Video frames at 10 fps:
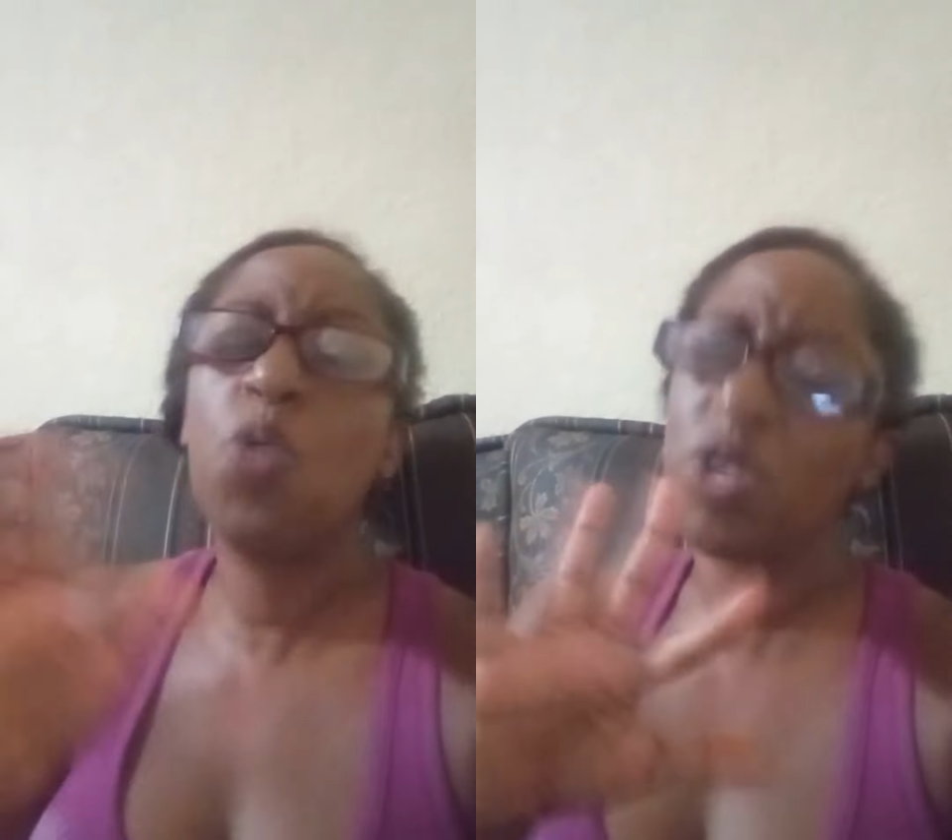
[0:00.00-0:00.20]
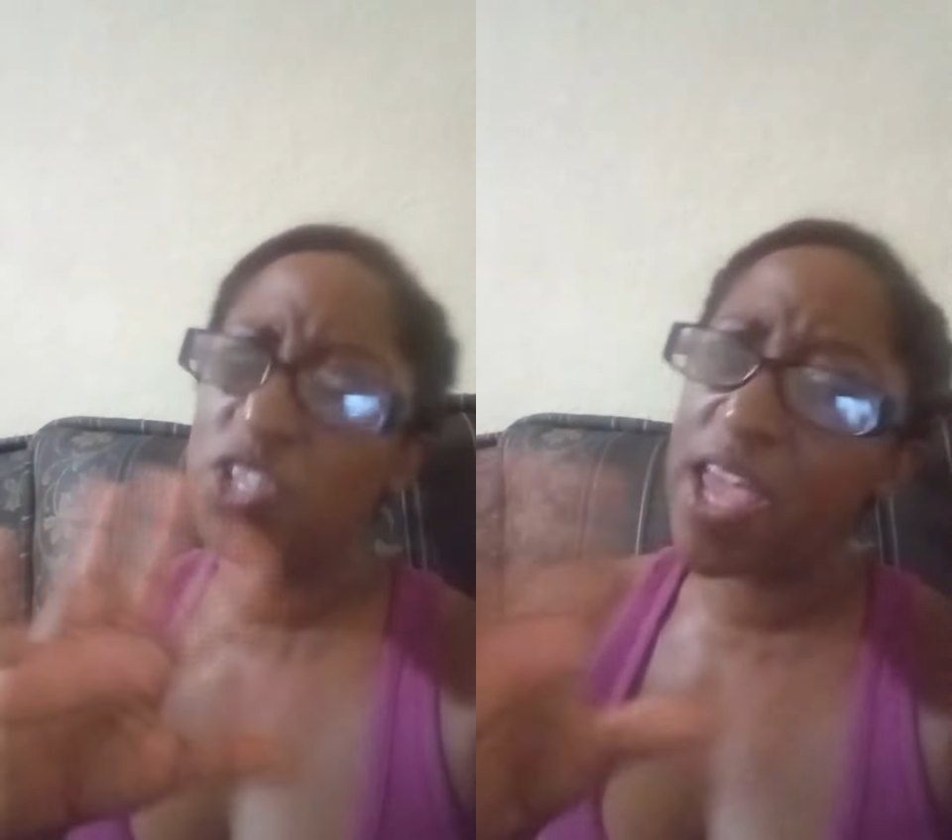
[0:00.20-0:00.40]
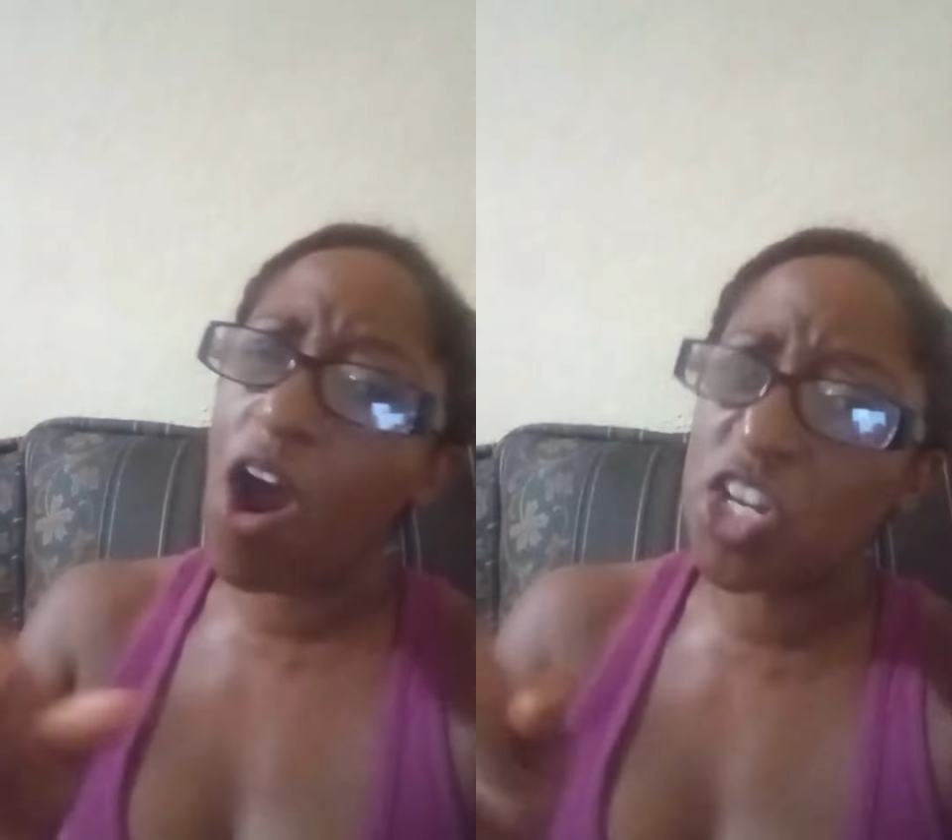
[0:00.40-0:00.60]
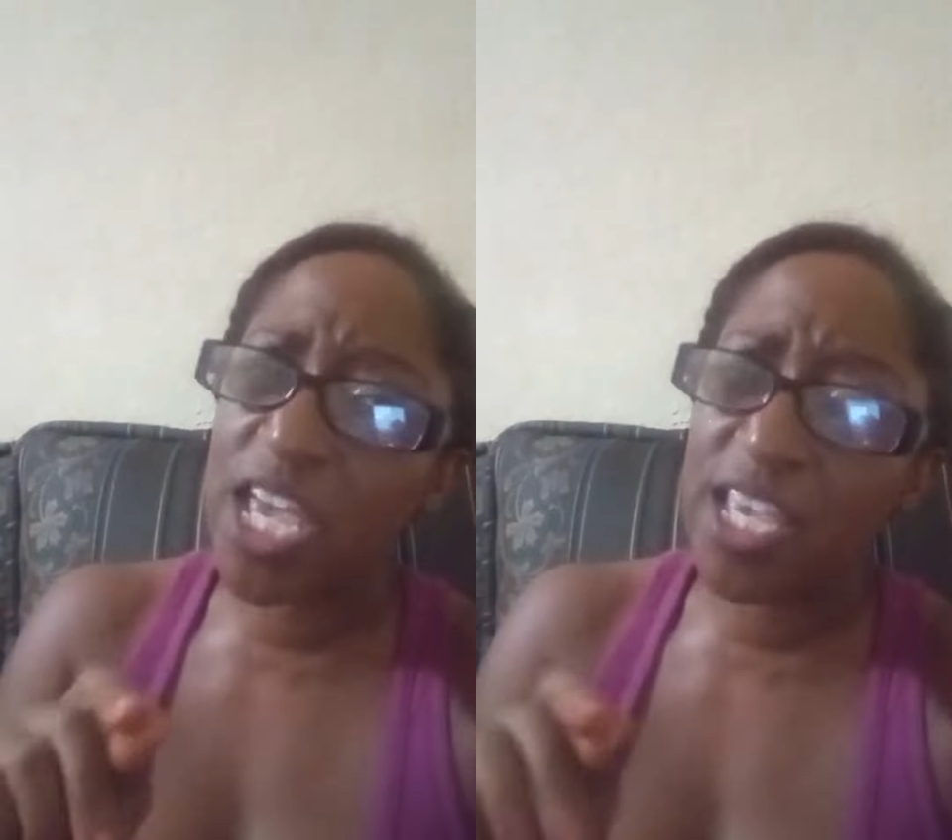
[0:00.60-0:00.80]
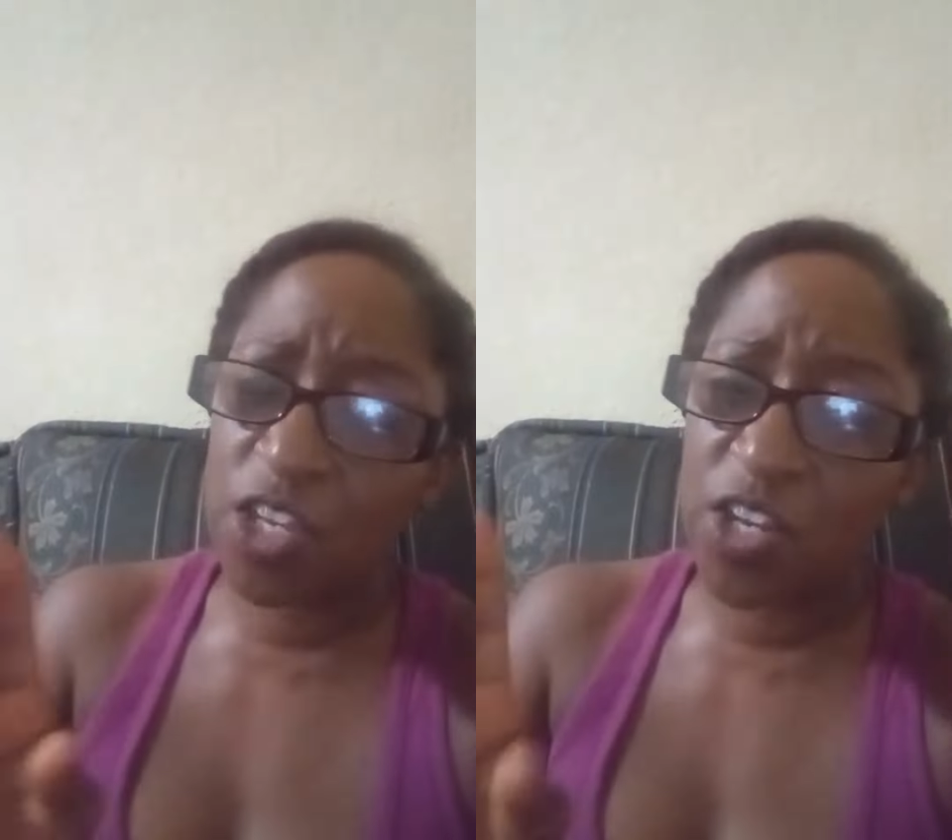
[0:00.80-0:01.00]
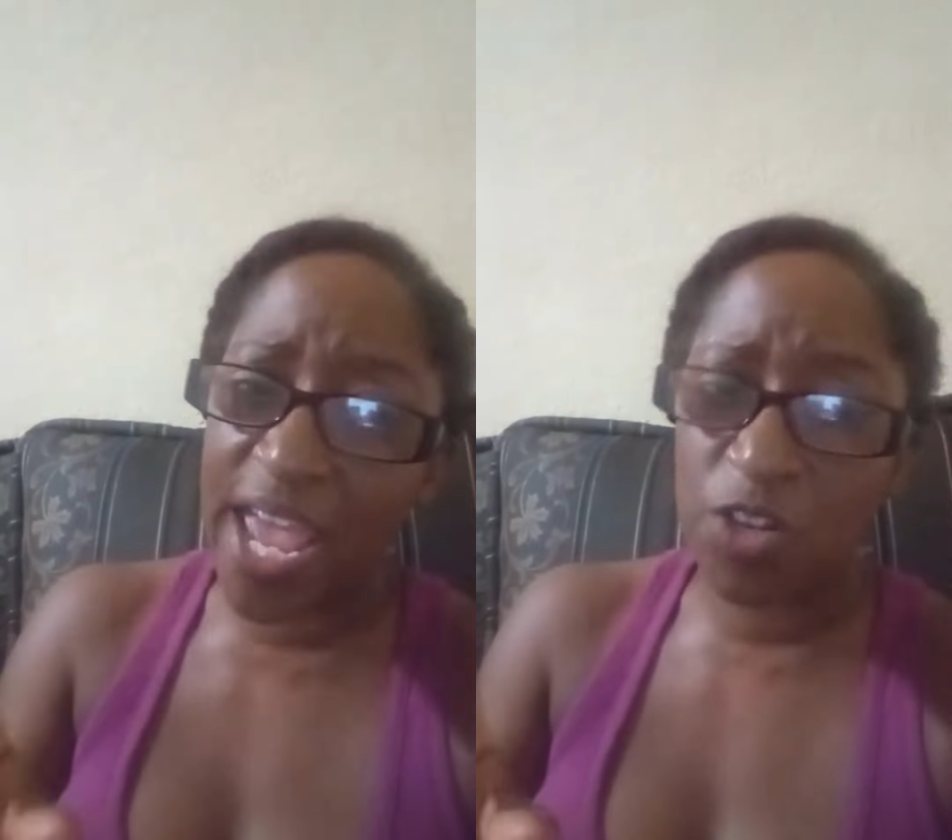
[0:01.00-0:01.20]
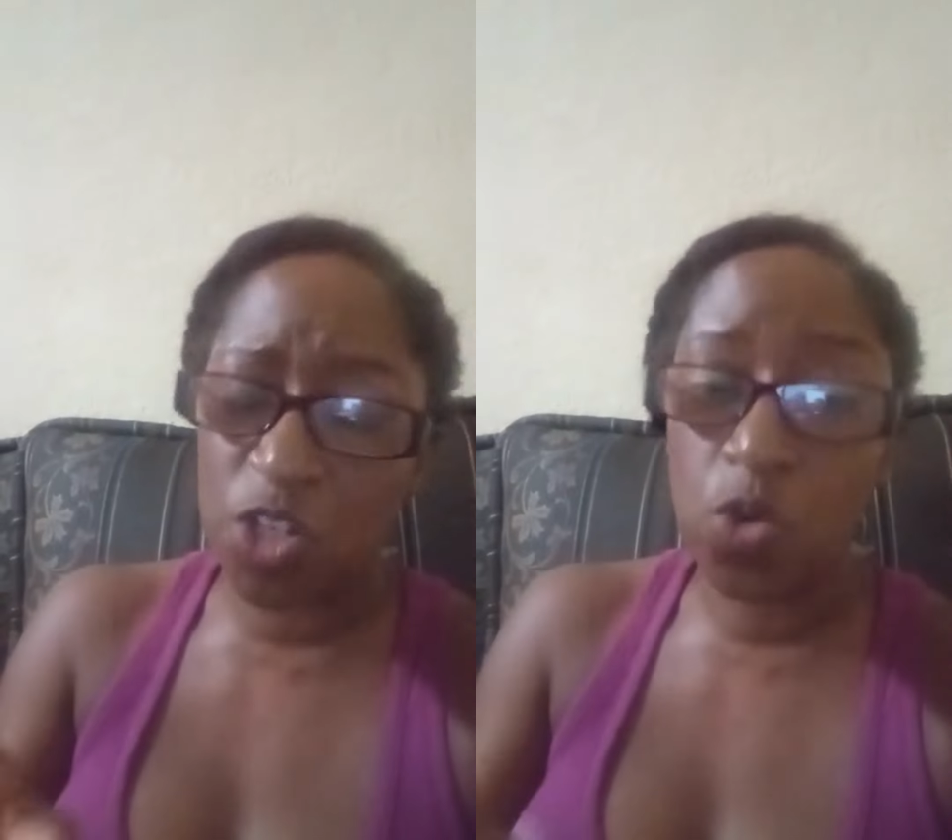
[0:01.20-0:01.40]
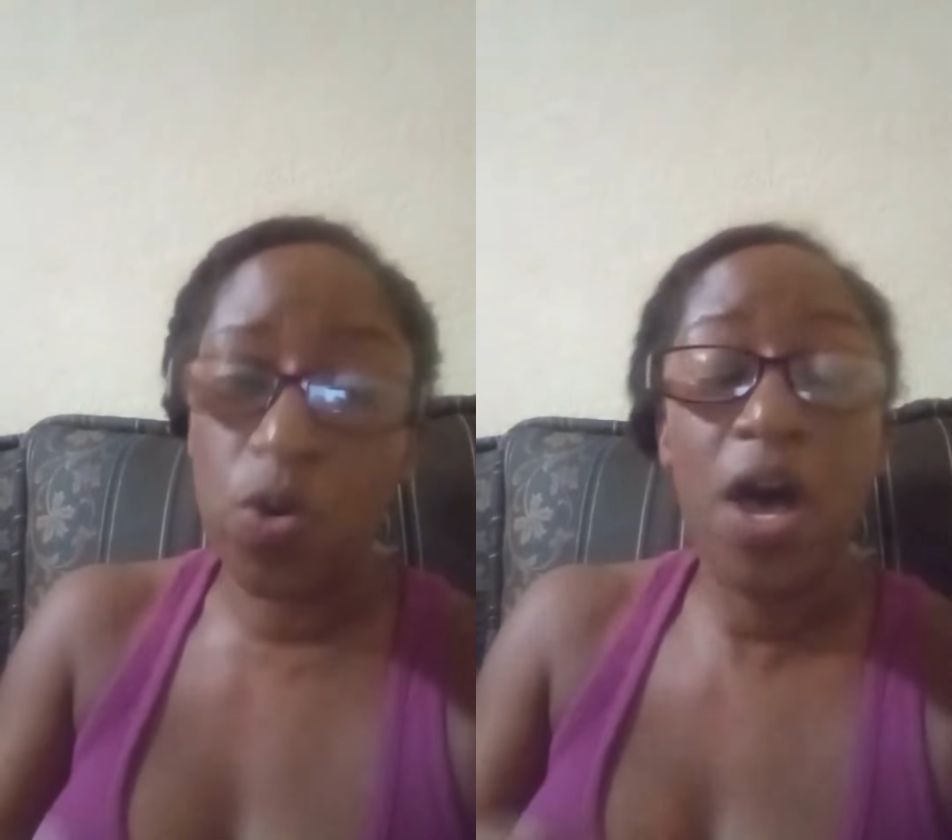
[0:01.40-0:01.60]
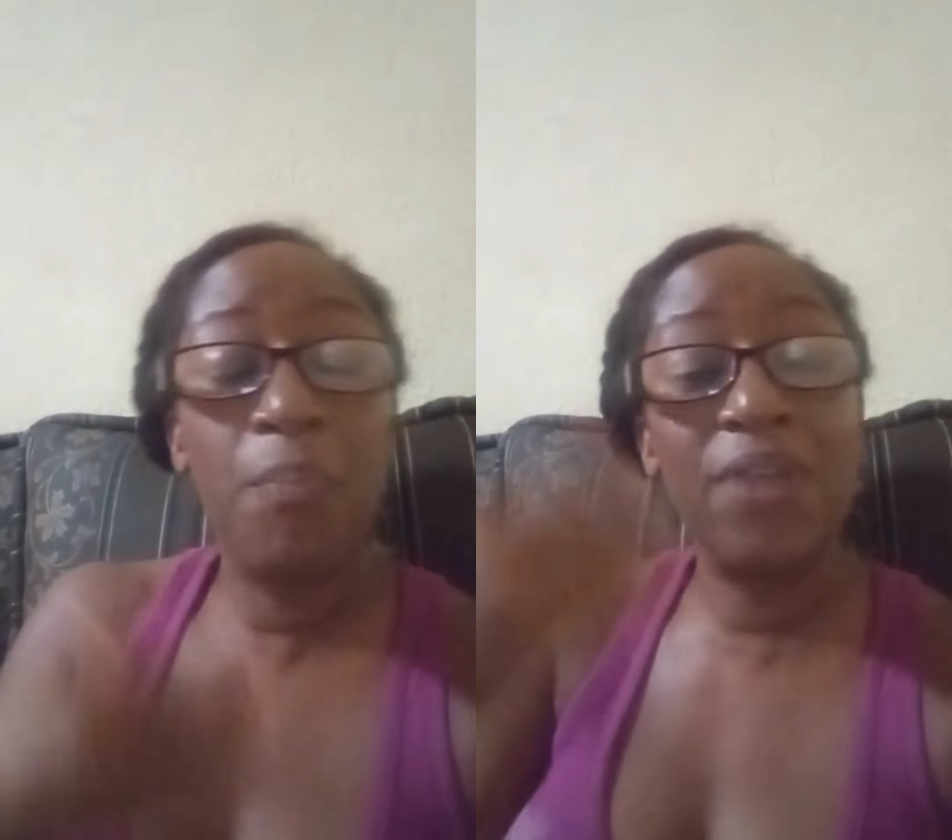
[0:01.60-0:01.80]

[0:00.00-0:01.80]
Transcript: which they are shaking you down too.